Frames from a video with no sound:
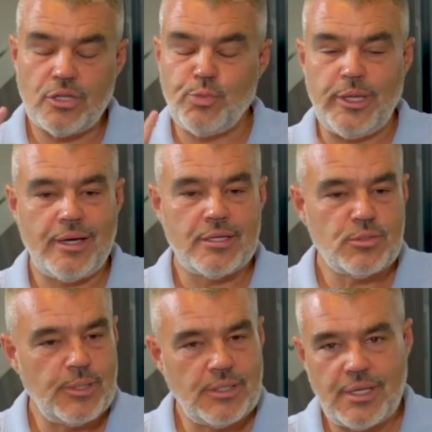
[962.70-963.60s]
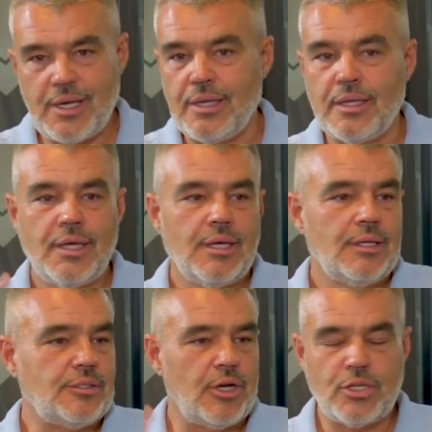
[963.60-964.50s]
how to be a husband. I
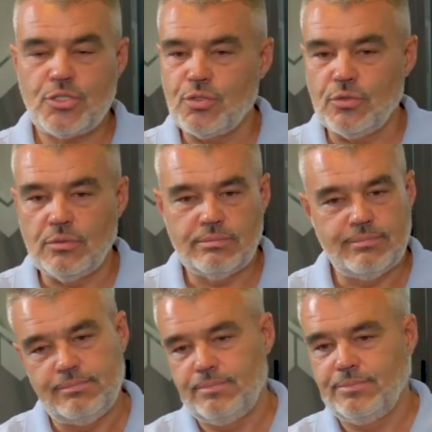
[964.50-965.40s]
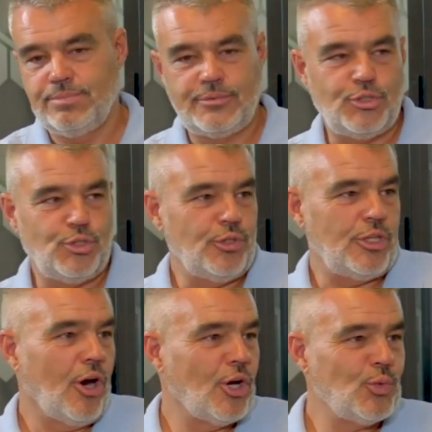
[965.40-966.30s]
don't know how to do the
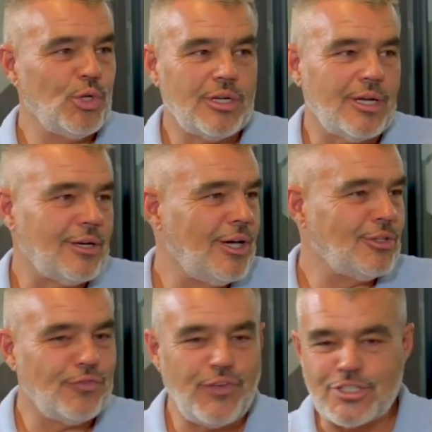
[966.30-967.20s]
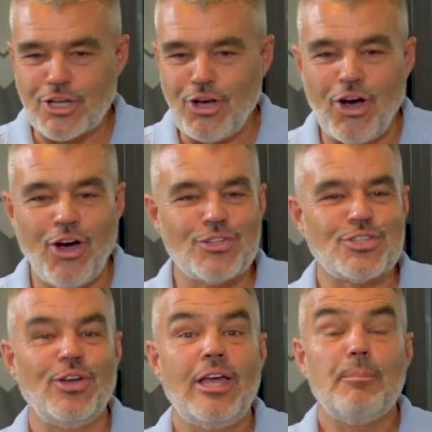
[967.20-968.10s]
yard work. I don't know how to fix a car.
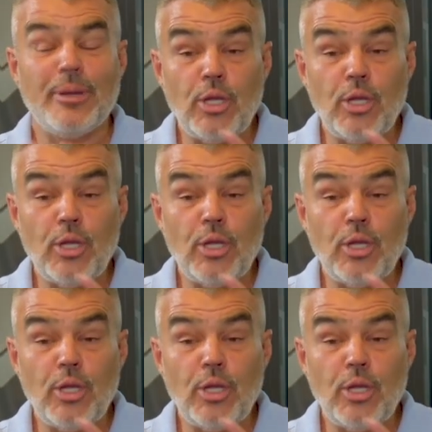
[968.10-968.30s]
So, but